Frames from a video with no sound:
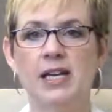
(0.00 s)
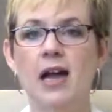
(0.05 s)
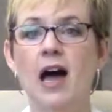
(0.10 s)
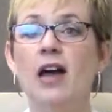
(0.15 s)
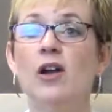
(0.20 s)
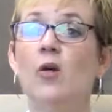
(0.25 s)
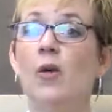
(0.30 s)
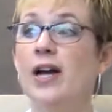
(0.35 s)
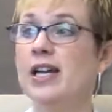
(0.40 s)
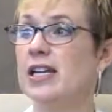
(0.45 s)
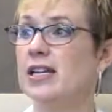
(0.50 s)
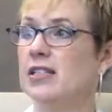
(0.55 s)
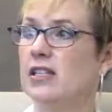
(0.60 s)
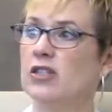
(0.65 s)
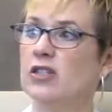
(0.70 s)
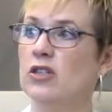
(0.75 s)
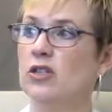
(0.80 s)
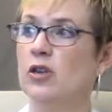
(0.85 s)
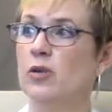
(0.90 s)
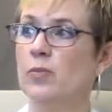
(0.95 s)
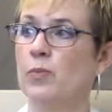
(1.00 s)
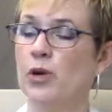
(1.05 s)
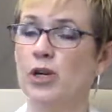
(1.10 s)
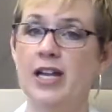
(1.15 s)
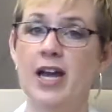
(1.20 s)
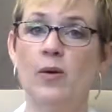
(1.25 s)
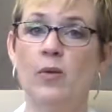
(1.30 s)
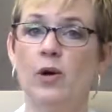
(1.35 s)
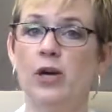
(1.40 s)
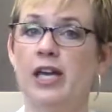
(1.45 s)
Not, oh, I need to do more
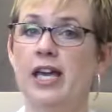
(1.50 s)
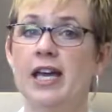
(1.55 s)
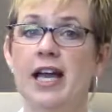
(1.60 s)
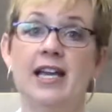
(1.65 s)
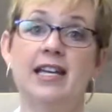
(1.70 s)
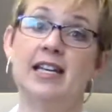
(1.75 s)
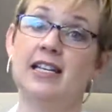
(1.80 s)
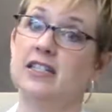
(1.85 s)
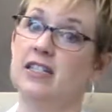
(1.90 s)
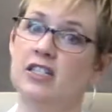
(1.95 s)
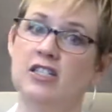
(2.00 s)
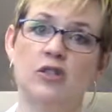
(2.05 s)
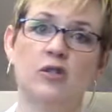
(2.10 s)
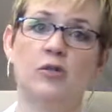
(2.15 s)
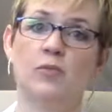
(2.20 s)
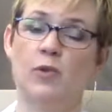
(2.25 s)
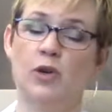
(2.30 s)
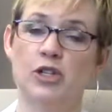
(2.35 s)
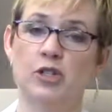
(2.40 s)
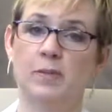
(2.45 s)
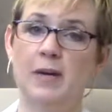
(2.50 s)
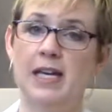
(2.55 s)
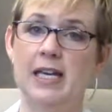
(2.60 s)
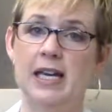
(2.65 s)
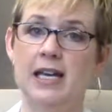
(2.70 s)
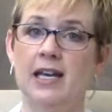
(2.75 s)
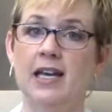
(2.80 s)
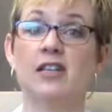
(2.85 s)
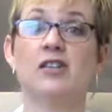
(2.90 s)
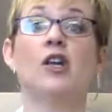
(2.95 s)
networking. I need to do more
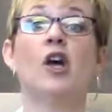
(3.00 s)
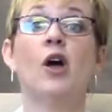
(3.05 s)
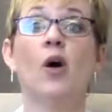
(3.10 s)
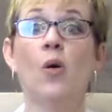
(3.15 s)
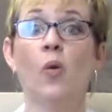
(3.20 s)
speaking gigs.